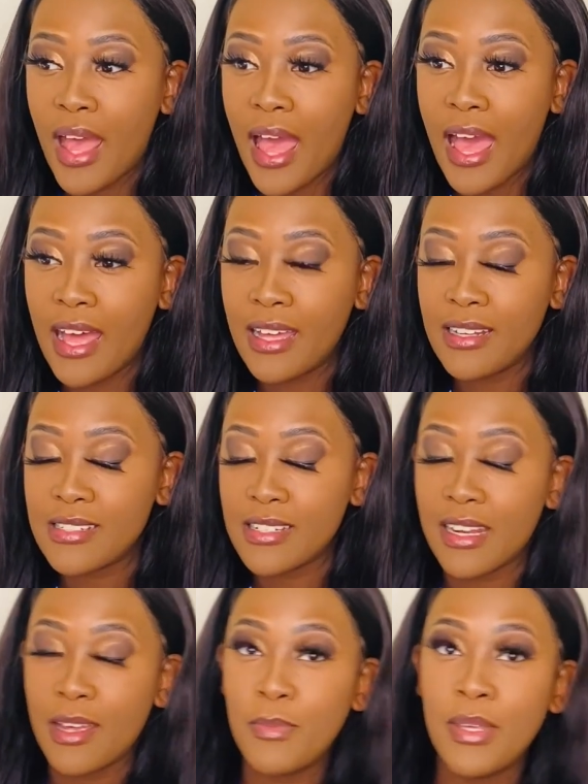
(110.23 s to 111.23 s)
And
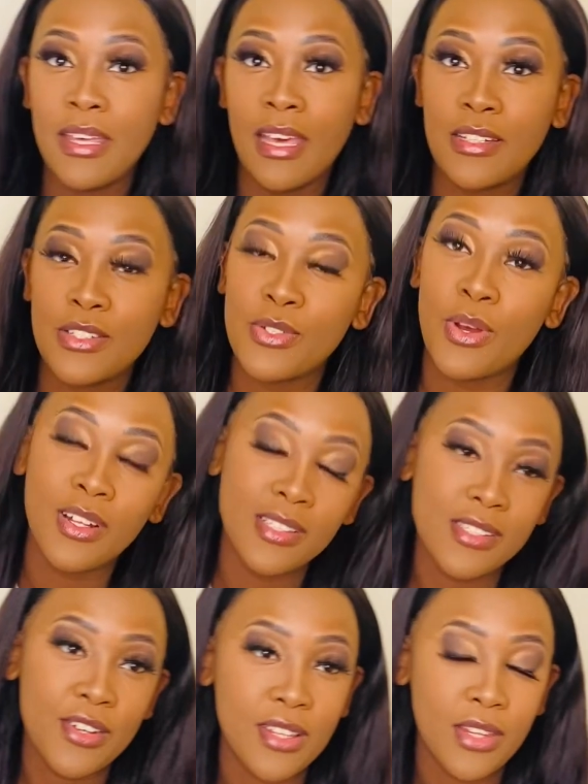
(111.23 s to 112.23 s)
let me get to
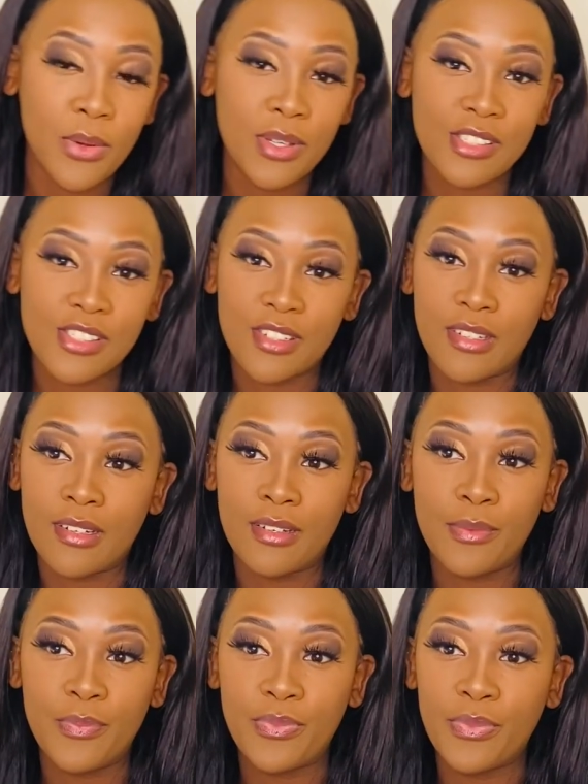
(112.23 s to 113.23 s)
answering the question.
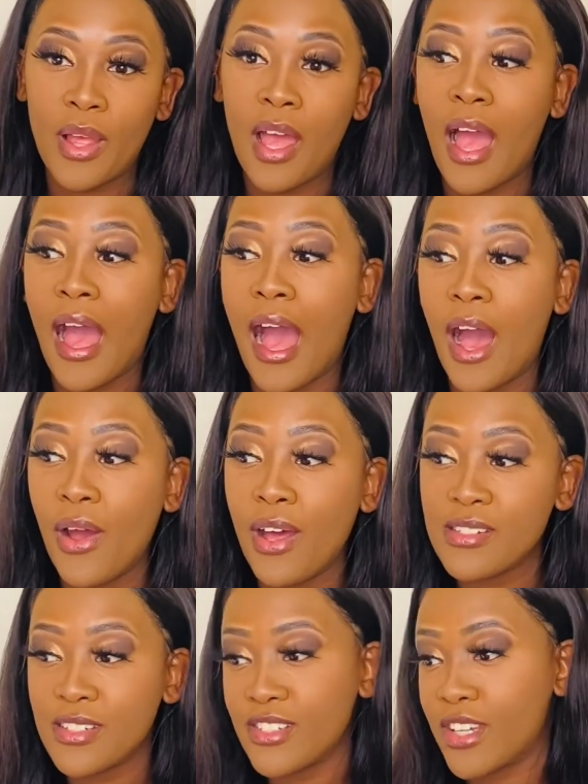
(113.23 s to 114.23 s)
How
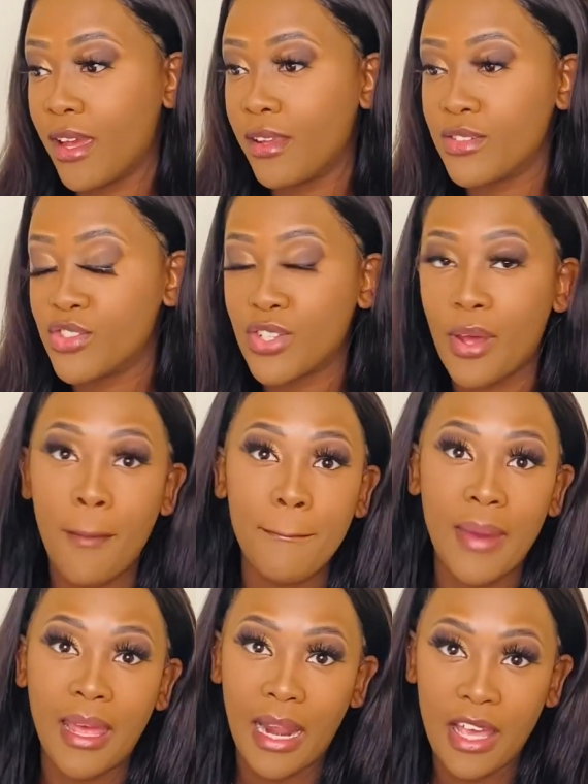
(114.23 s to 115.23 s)
has it changed
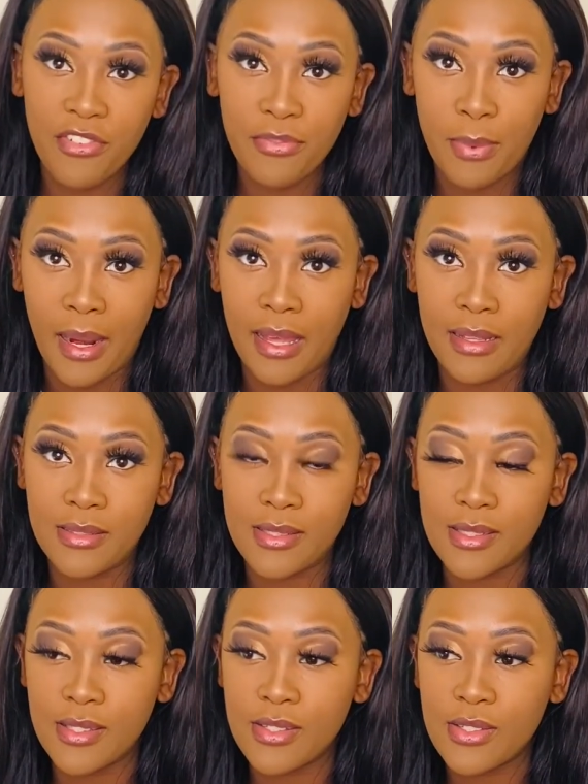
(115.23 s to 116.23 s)
my life
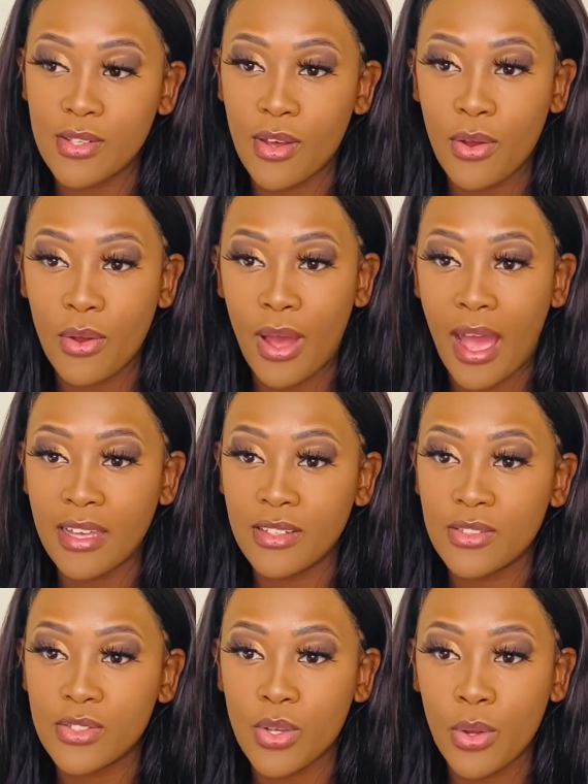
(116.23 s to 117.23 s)
plans? So I
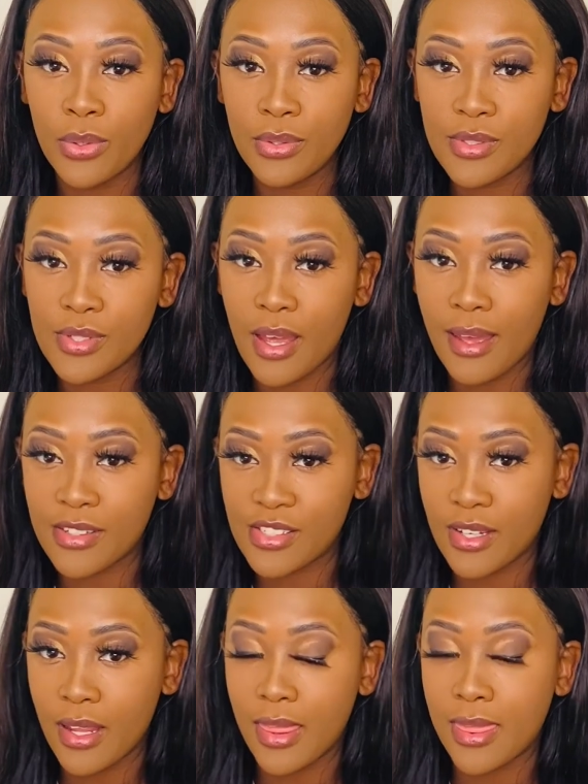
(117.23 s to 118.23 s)
don't
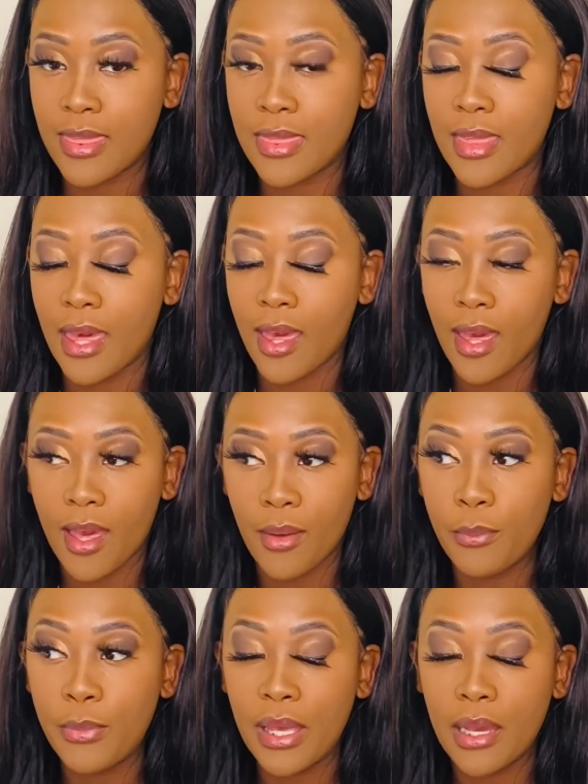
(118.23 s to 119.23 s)
actually think
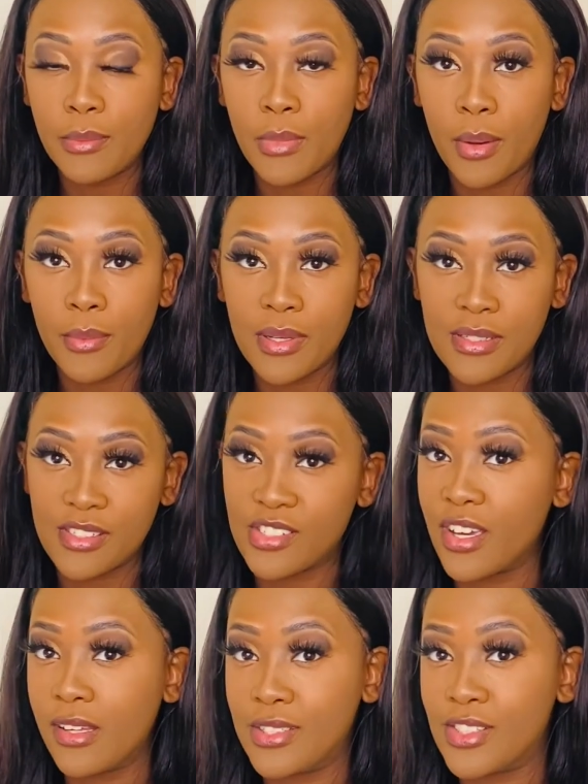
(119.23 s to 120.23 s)
being a mom has
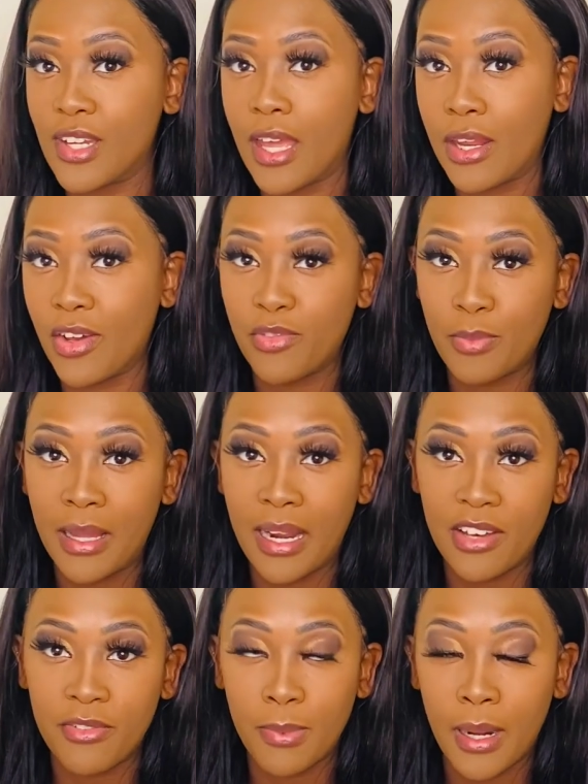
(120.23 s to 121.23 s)
changed any of my
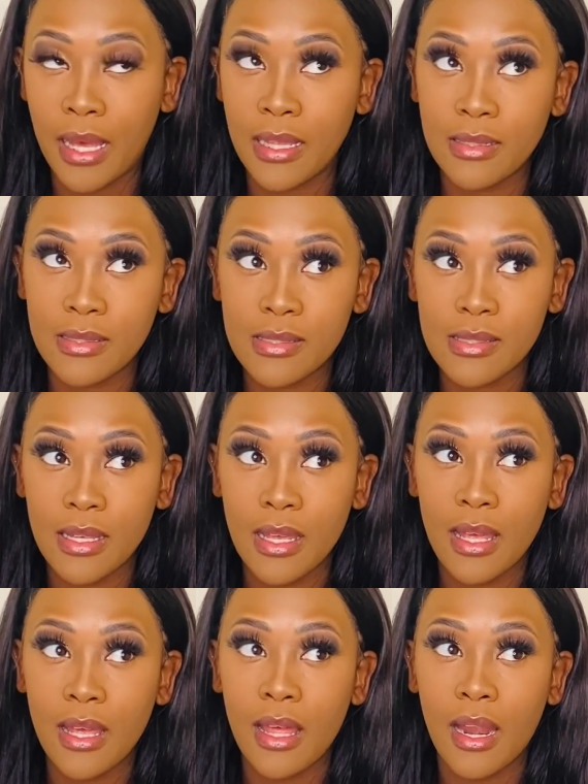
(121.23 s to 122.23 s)
life plans,
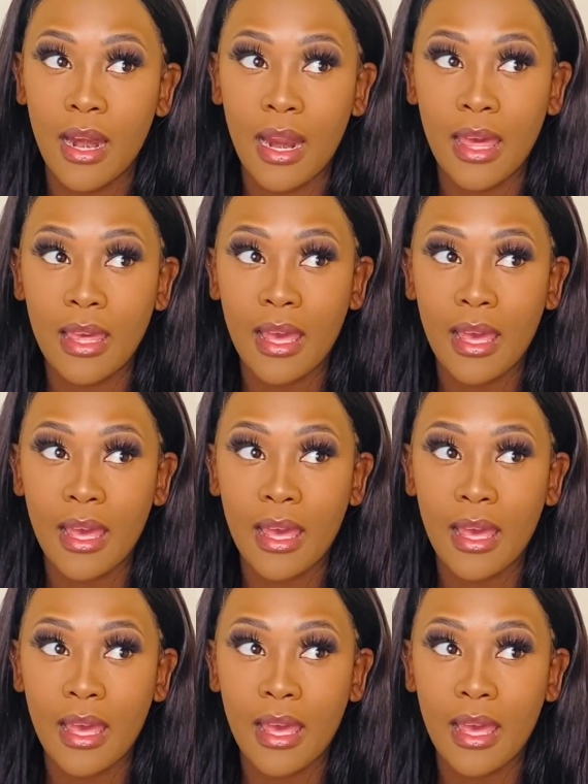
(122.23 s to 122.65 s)
like